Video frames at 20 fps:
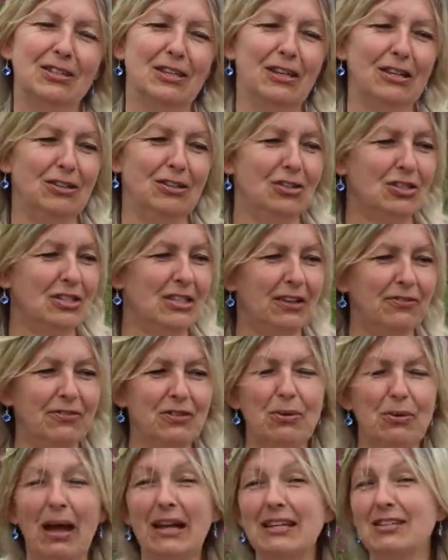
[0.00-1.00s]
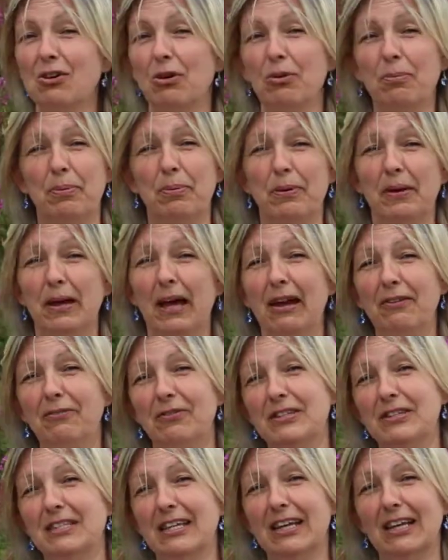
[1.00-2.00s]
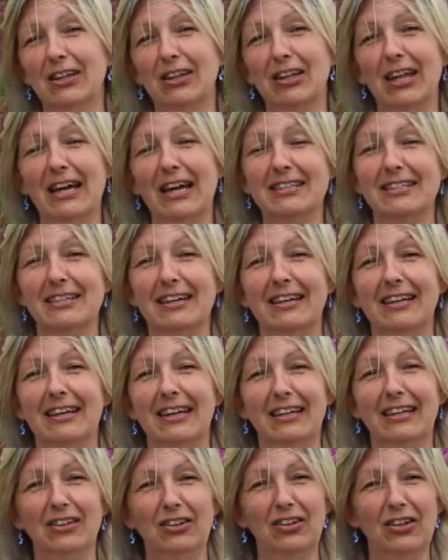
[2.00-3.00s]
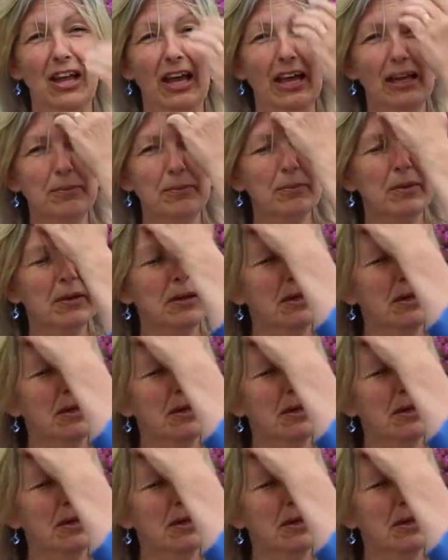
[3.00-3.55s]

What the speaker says: You just have to add up every single letter in your name.